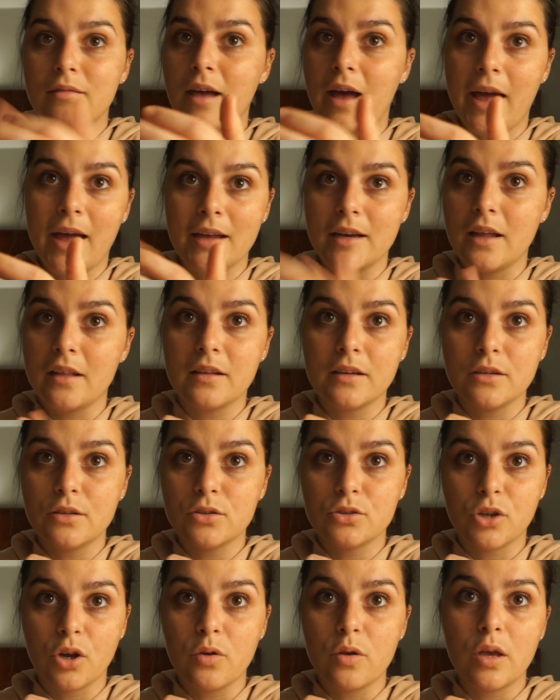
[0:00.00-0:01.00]
I had nothing to
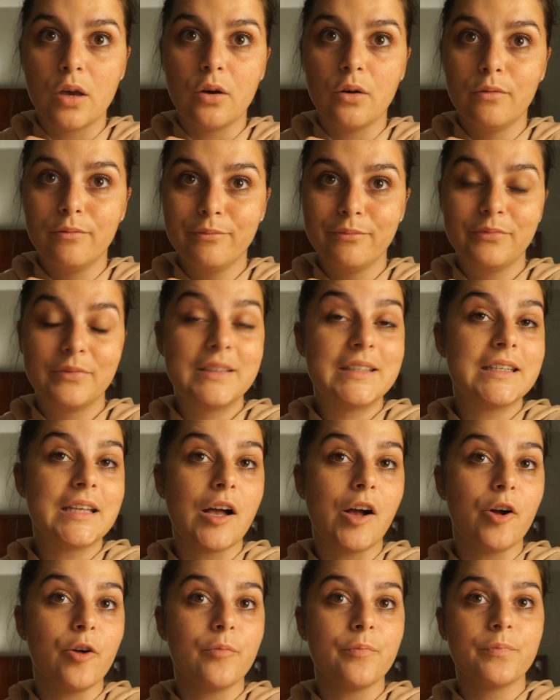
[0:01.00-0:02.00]
show you.
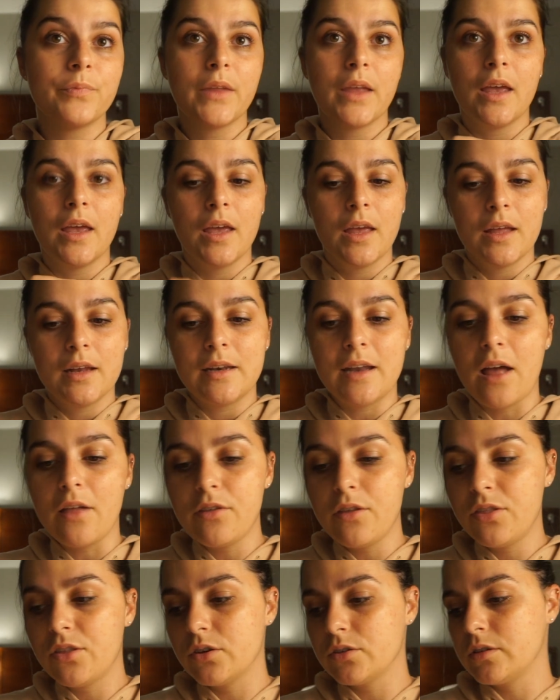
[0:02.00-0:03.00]
So now
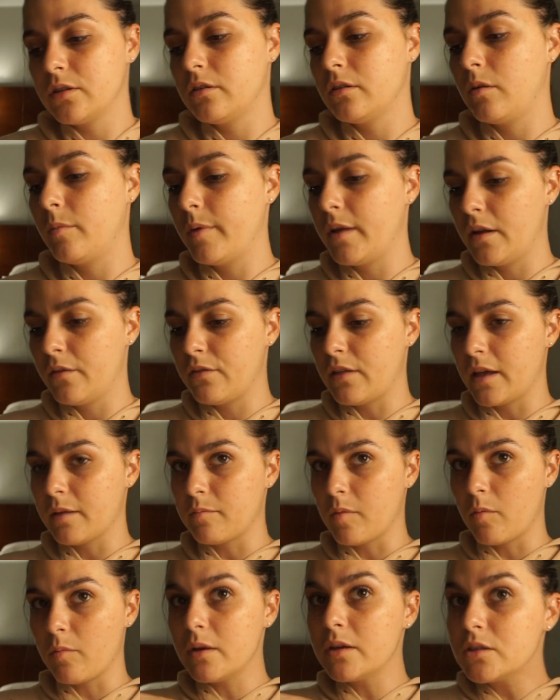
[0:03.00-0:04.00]
that there's a little bit of like
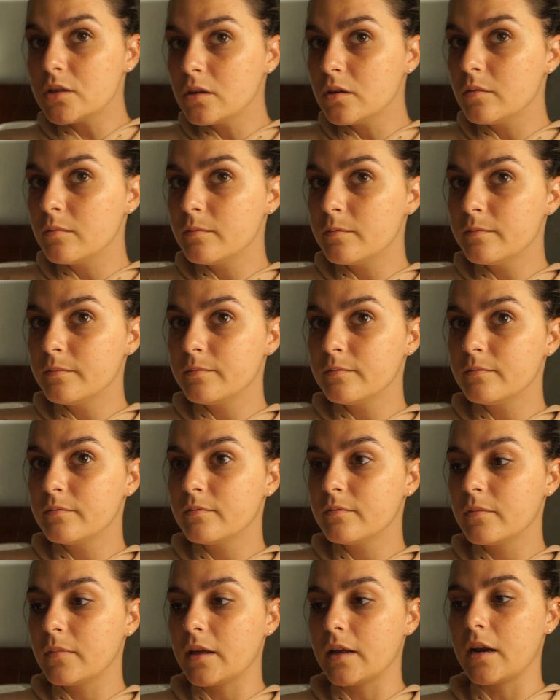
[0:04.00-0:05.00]
momentum
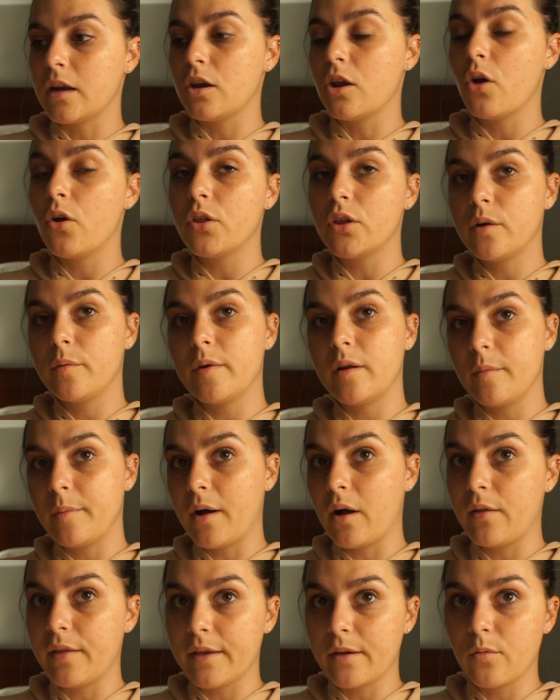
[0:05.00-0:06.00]
and I know a little bit
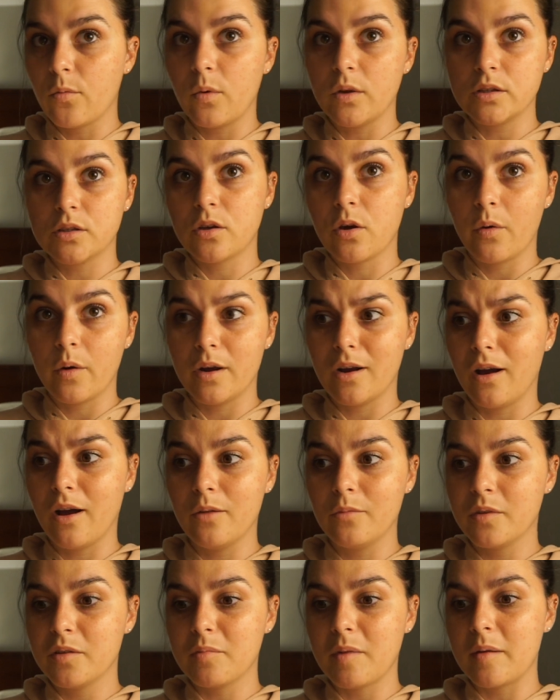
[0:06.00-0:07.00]
about like what's going
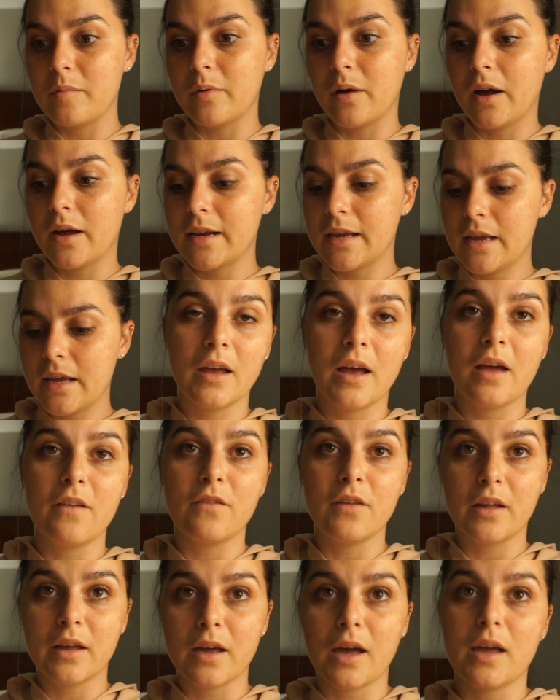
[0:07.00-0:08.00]
on with my body, I
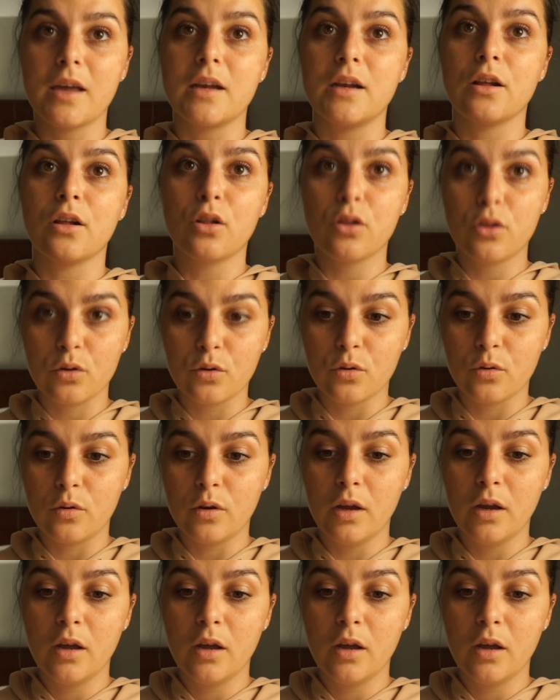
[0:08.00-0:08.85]
feel like I can include